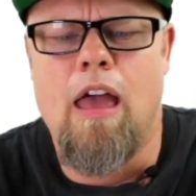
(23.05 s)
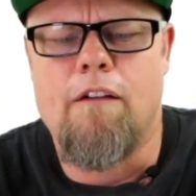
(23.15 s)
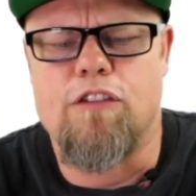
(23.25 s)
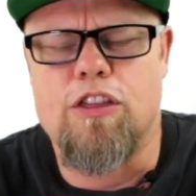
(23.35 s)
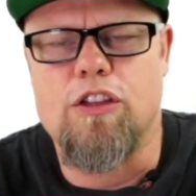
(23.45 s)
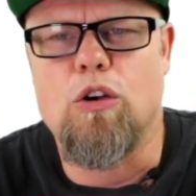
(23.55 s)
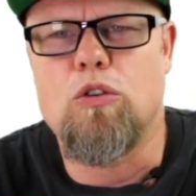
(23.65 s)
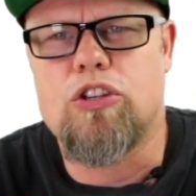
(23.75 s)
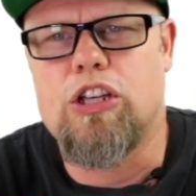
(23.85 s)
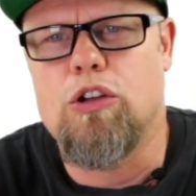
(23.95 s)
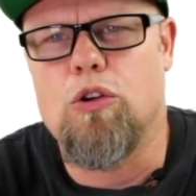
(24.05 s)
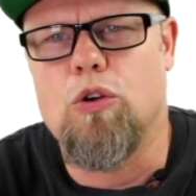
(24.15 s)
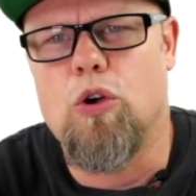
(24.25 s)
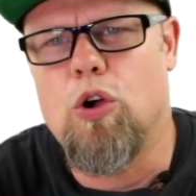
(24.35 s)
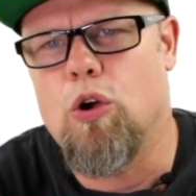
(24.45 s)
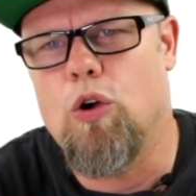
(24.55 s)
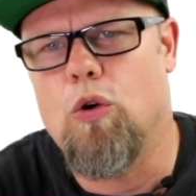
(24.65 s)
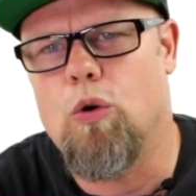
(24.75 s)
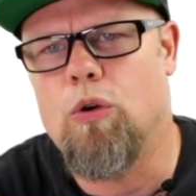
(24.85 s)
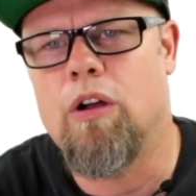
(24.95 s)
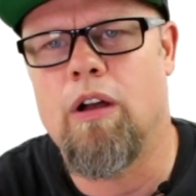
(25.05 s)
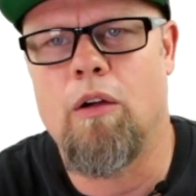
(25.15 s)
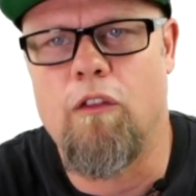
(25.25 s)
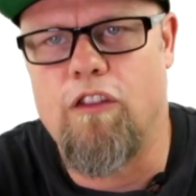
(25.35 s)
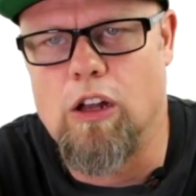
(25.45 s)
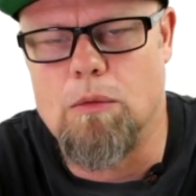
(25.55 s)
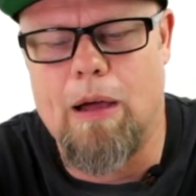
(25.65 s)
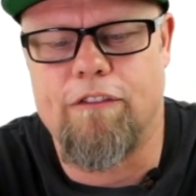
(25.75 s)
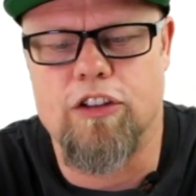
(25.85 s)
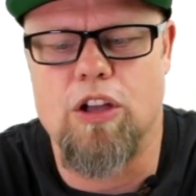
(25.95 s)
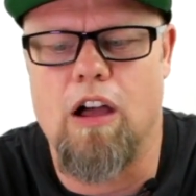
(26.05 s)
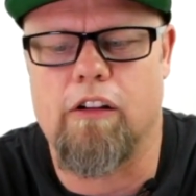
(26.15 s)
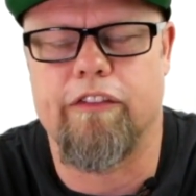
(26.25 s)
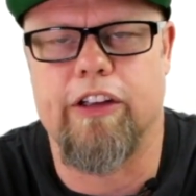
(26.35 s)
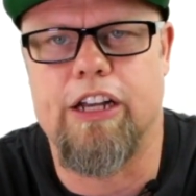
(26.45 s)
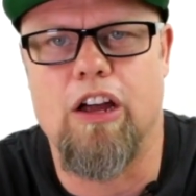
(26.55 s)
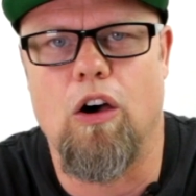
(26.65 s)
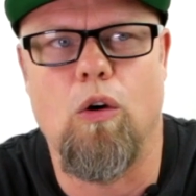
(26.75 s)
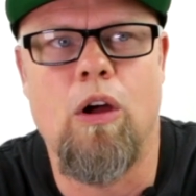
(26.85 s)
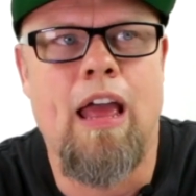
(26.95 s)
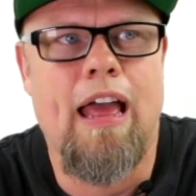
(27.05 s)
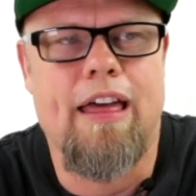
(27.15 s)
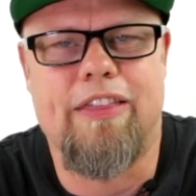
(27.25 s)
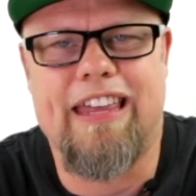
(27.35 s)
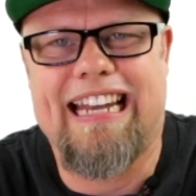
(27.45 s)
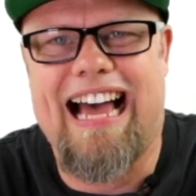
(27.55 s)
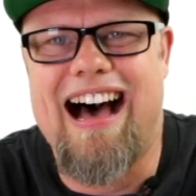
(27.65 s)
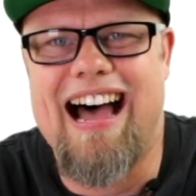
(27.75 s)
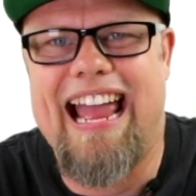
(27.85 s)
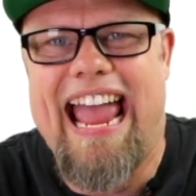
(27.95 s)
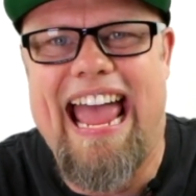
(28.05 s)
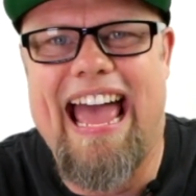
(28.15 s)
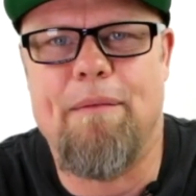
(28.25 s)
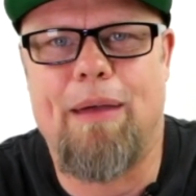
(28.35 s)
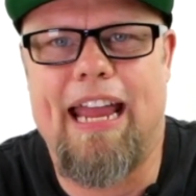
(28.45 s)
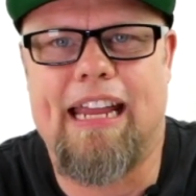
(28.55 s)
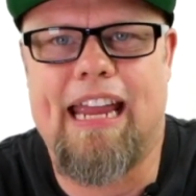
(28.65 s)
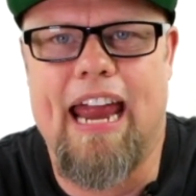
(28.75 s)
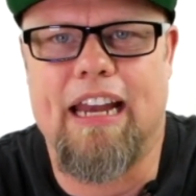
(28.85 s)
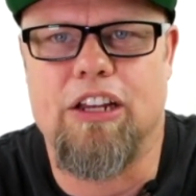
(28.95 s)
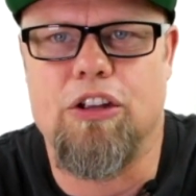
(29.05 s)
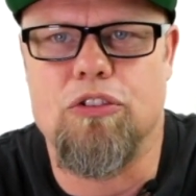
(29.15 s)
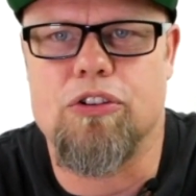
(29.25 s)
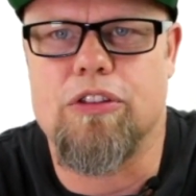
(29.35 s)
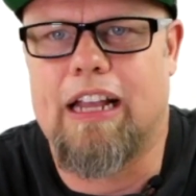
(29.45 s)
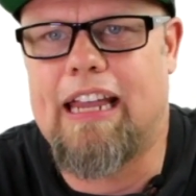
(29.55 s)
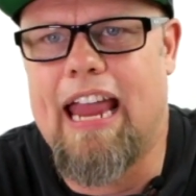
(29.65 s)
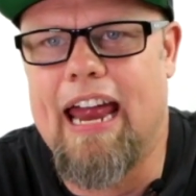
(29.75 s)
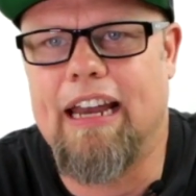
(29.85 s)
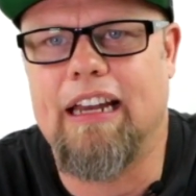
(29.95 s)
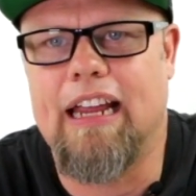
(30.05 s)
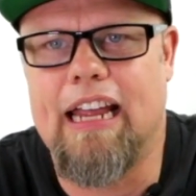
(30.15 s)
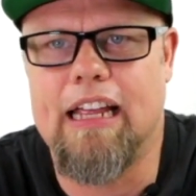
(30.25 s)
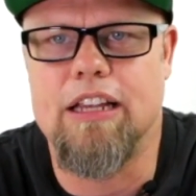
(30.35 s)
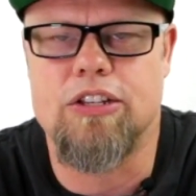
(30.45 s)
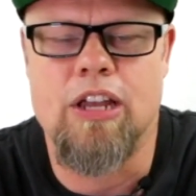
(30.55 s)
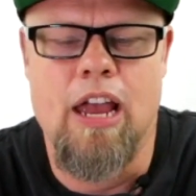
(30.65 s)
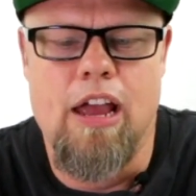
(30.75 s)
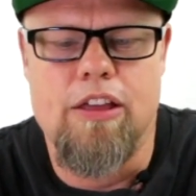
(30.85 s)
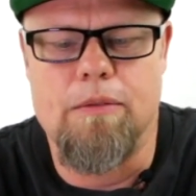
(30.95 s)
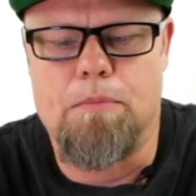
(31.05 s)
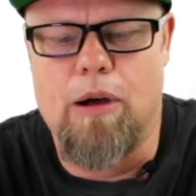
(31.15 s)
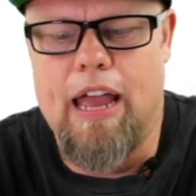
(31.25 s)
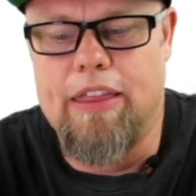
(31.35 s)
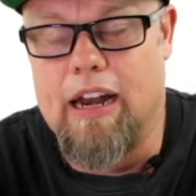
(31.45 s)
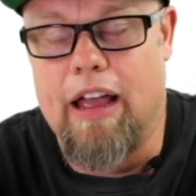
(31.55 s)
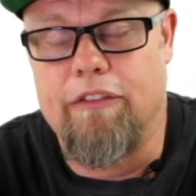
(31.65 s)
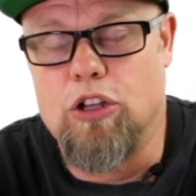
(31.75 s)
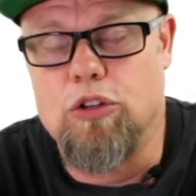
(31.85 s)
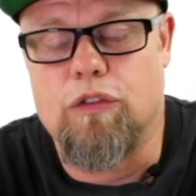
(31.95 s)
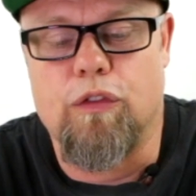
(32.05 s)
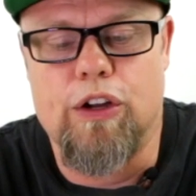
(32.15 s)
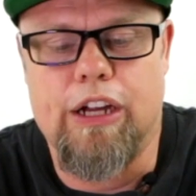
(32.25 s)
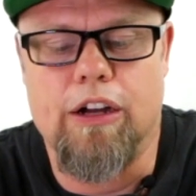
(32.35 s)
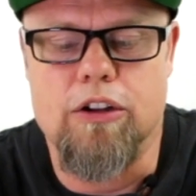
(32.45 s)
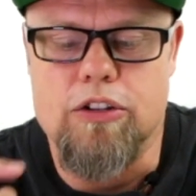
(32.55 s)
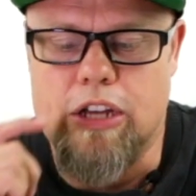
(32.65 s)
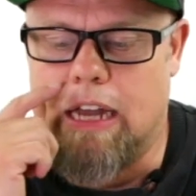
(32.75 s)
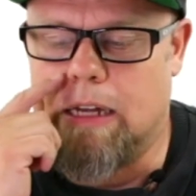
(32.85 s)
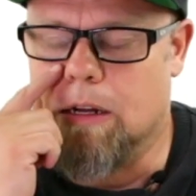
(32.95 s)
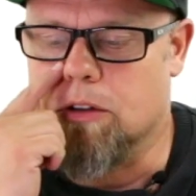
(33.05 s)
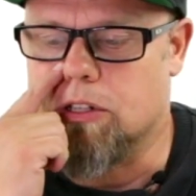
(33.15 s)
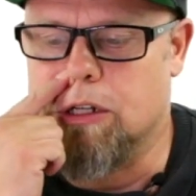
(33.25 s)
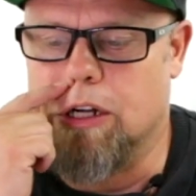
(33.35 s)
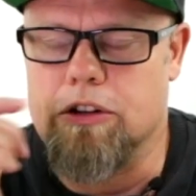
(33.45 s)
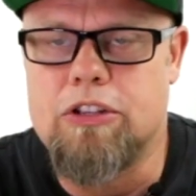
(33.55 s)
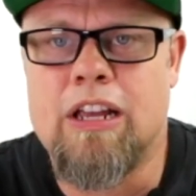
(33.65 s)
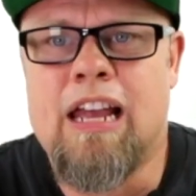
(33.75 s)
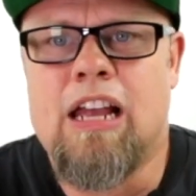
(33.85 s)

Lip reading: For those of you who follow my photography know that I am a Canon user, that Canon is the brand that I've used for years and years and years.